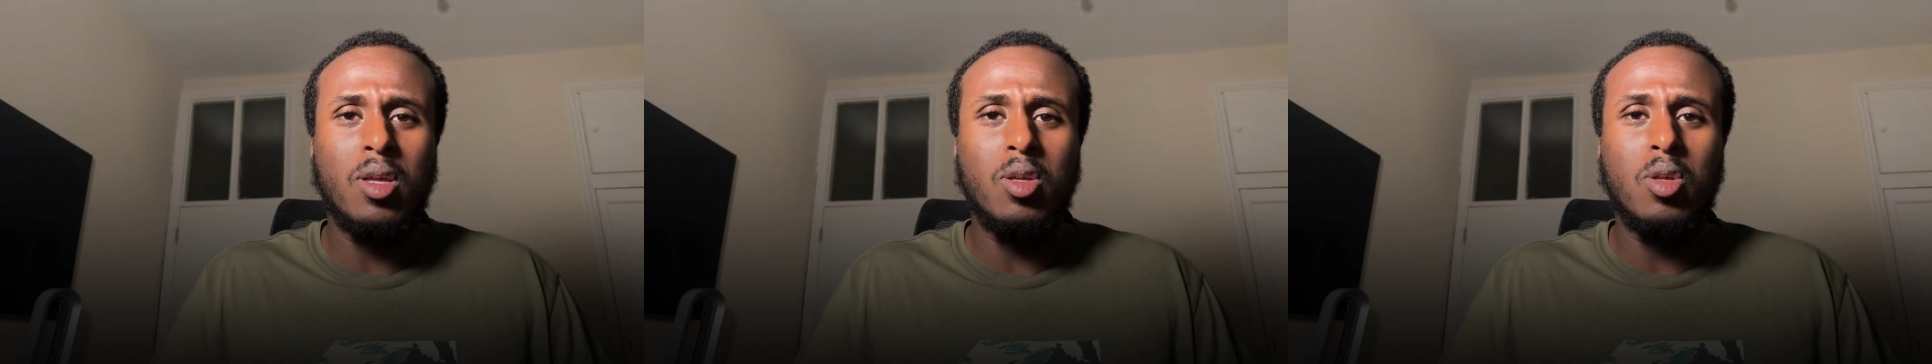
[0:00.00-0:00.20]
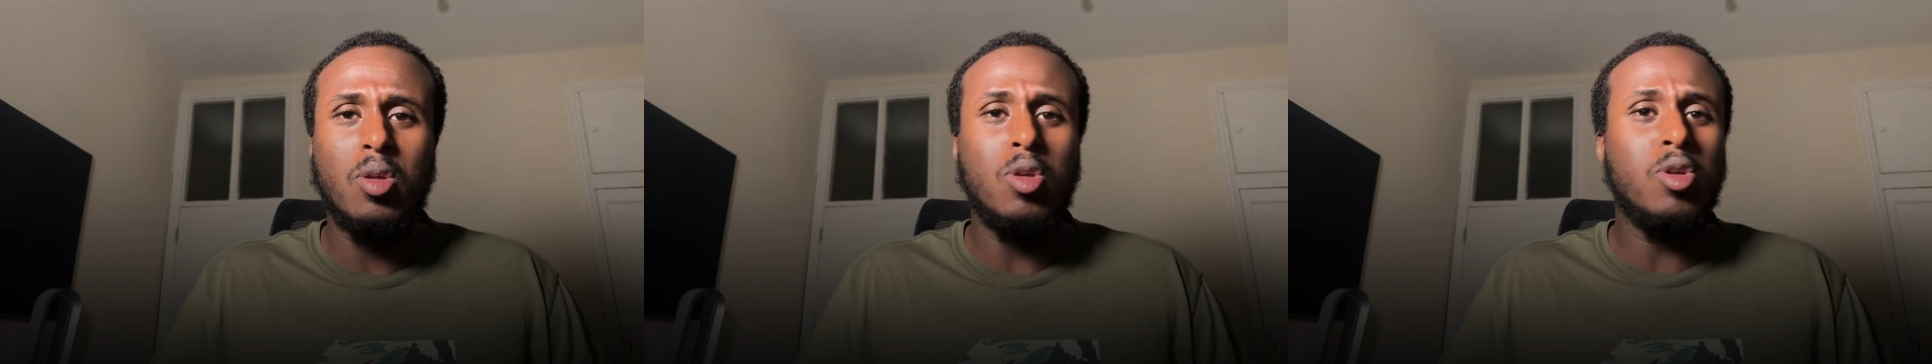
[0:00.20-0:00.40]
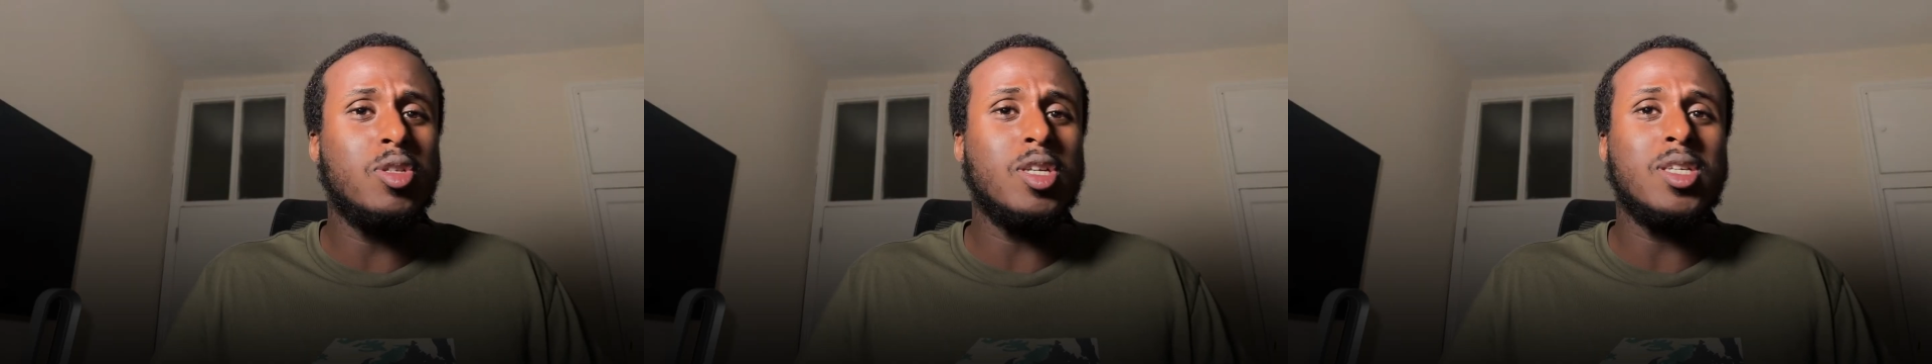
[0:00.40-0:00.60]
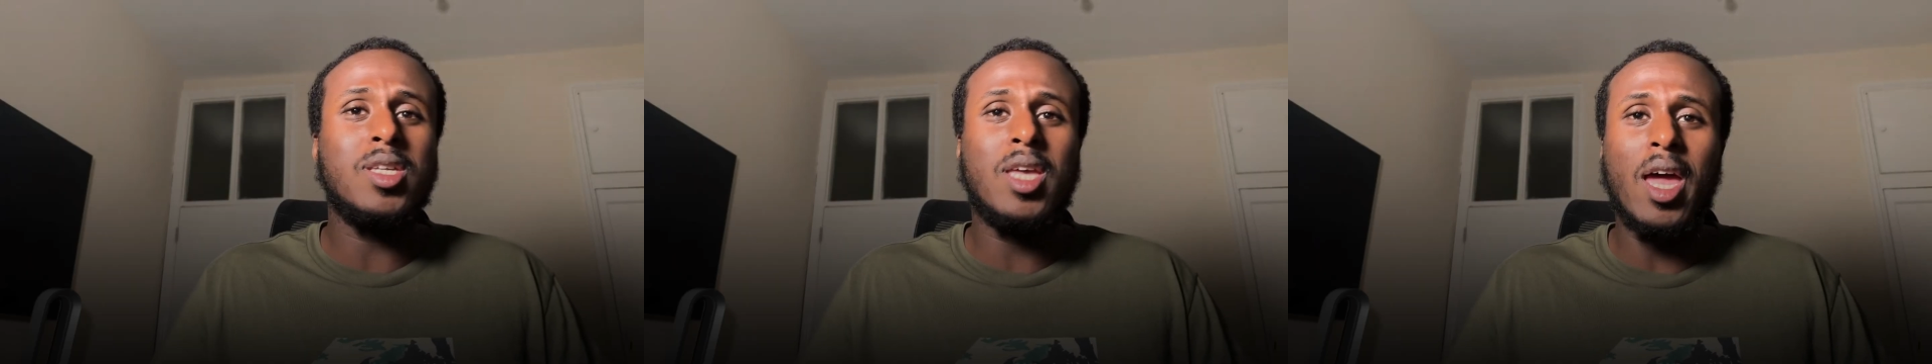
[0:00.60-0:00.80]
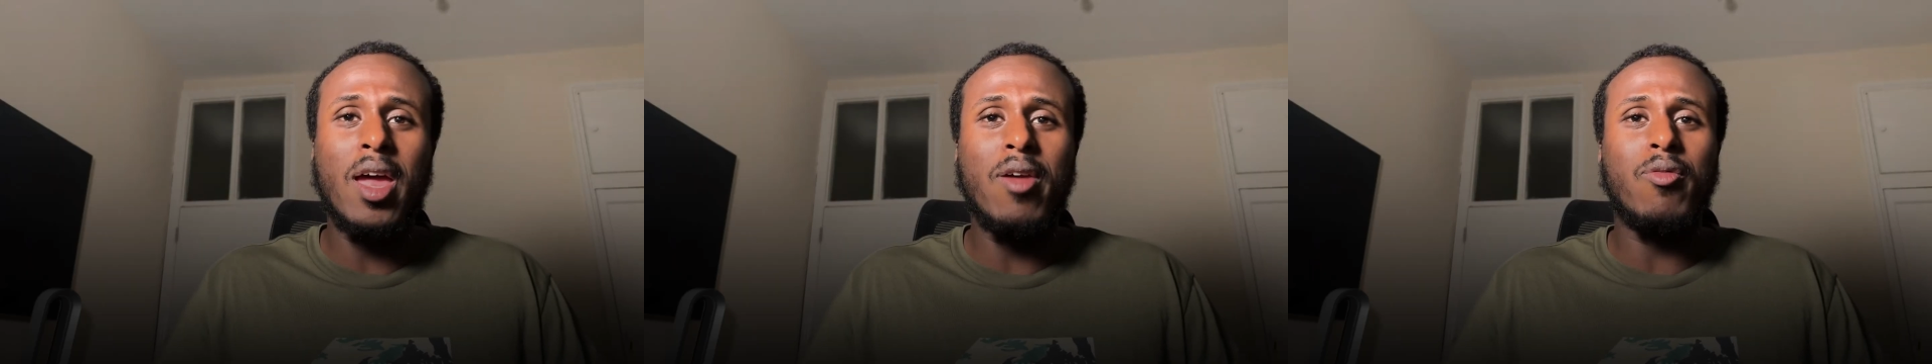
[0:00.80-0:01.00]
You just
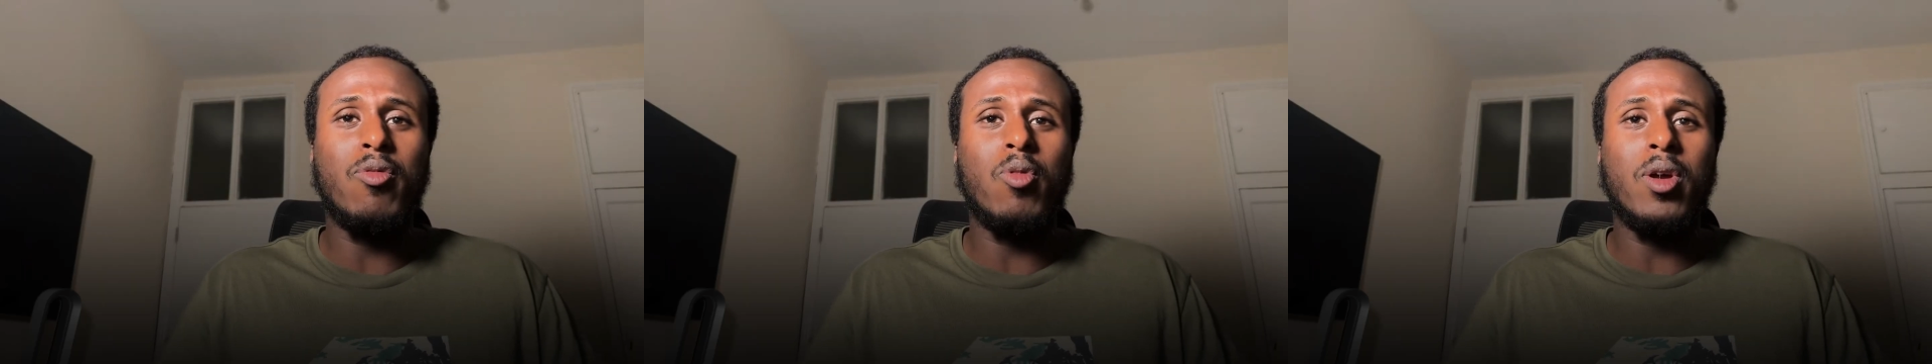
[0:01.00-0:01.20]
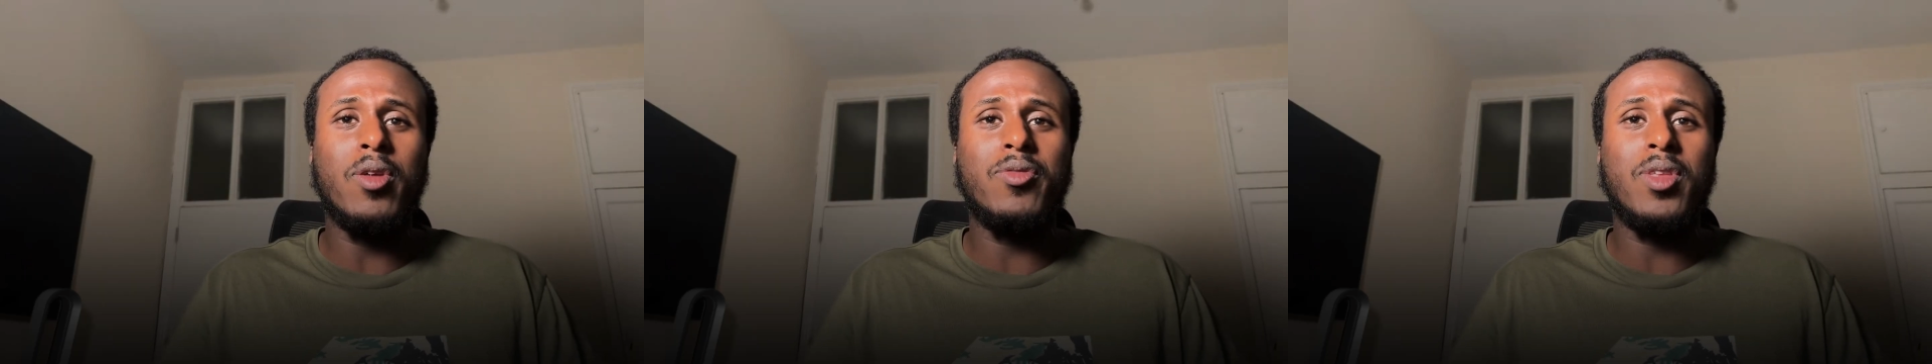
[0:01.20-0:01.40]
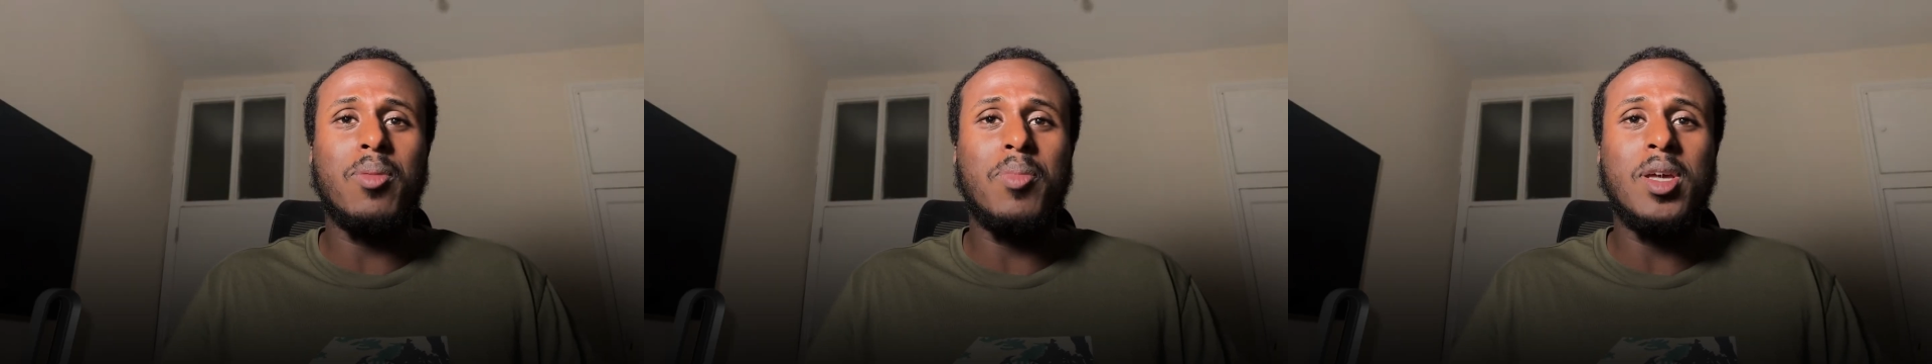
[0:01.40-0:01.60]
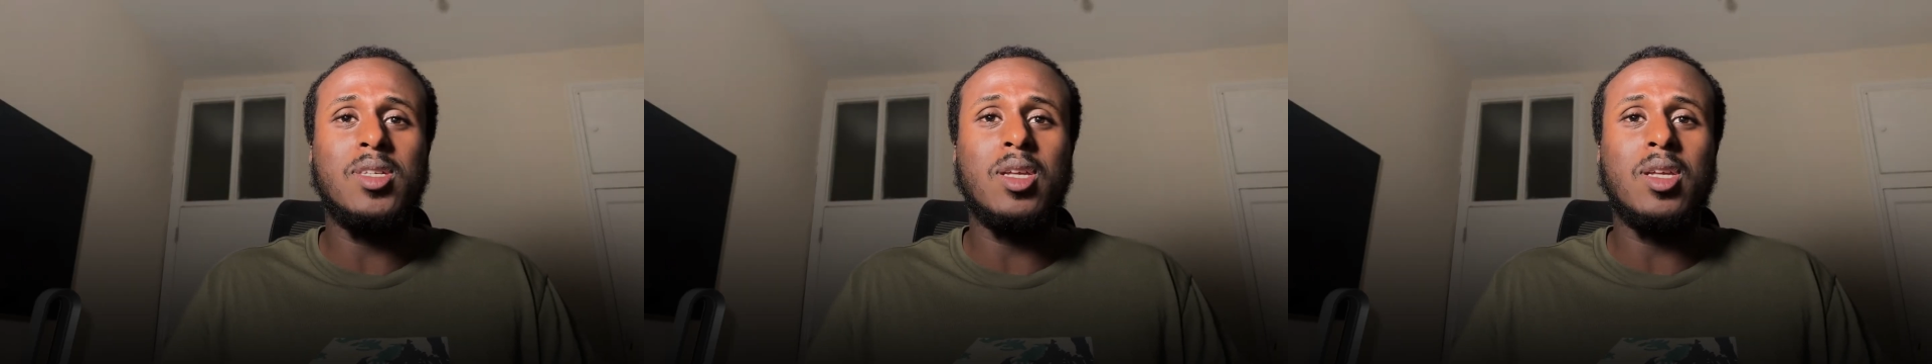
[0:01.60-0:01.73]
gave one of the basically